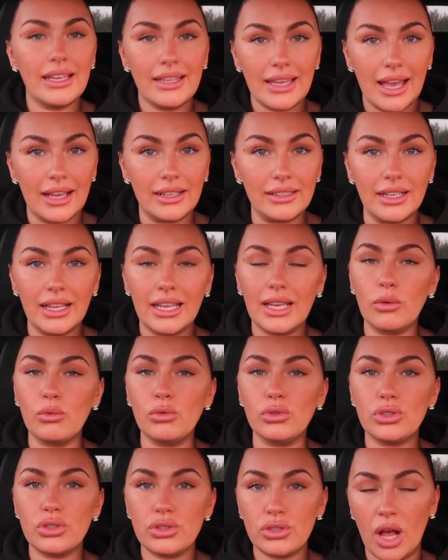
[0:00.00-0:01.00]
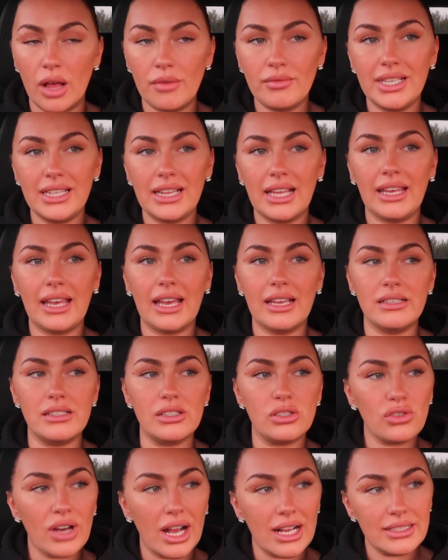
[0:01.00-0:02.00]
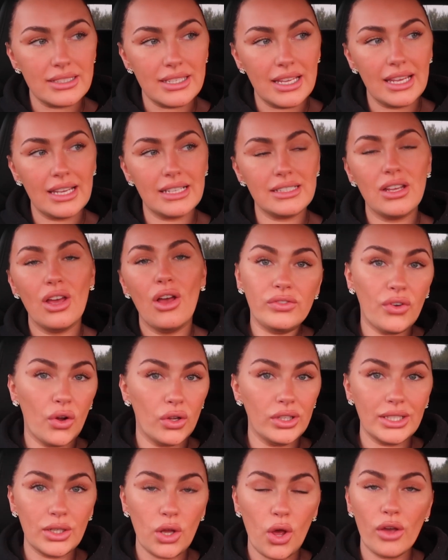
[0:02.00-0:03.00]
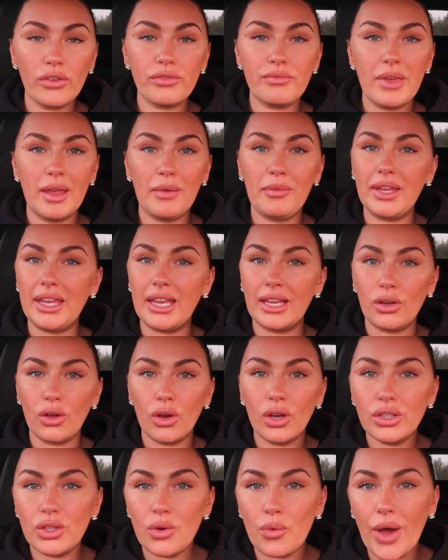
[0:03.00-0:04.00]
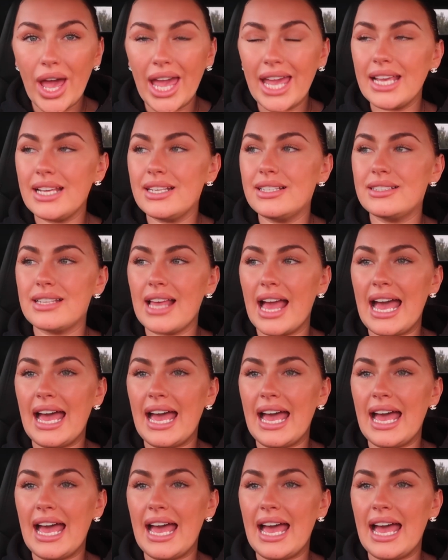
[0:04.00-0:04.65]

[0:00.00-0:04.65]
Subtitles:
again, it will stop me then getting distracted, falling off maybe in other ways.